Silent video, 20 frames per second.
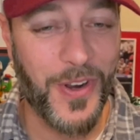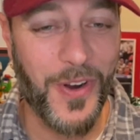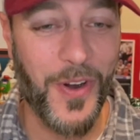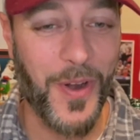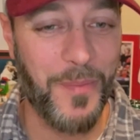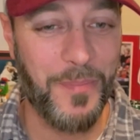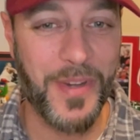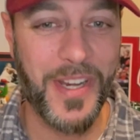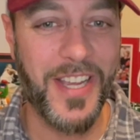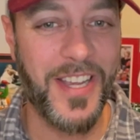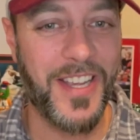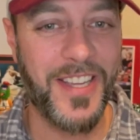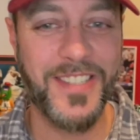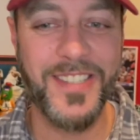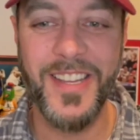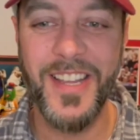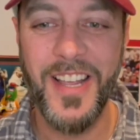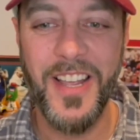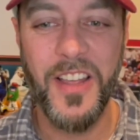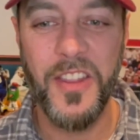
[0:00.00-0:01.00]
art,
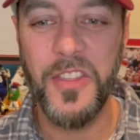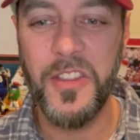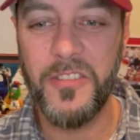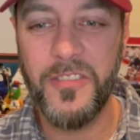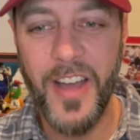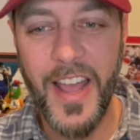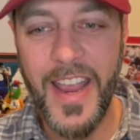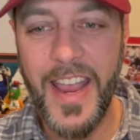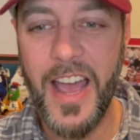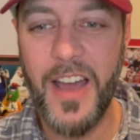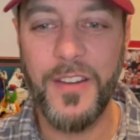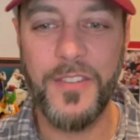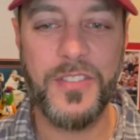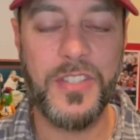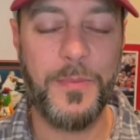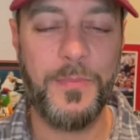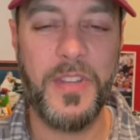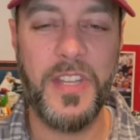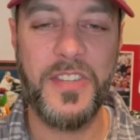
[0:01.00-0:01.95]
because the layout of some of